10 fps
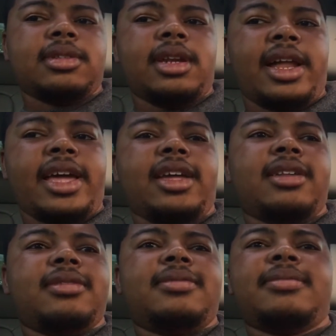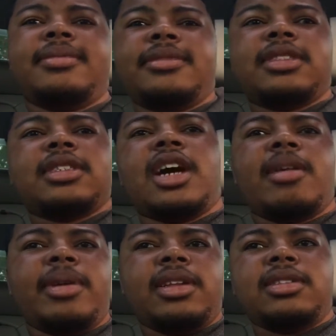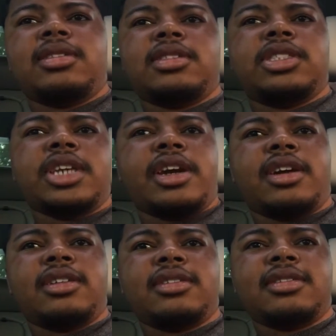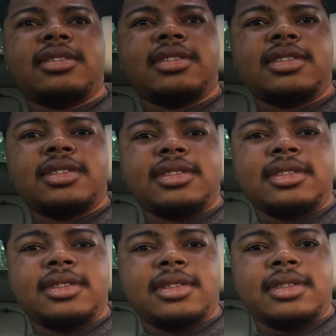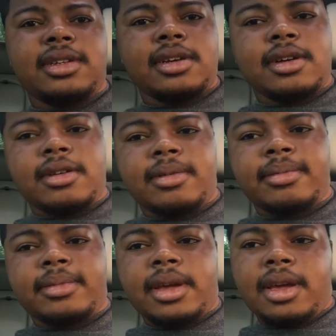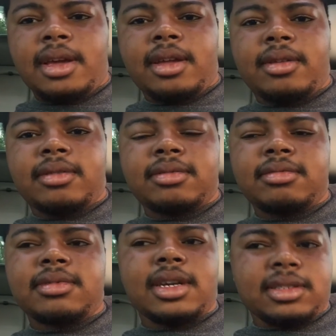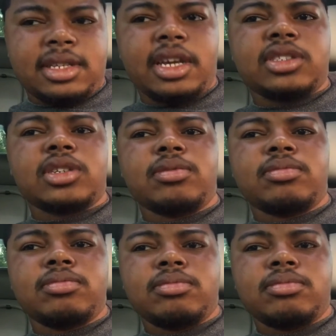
Like, comment, share, and I'll see you soon.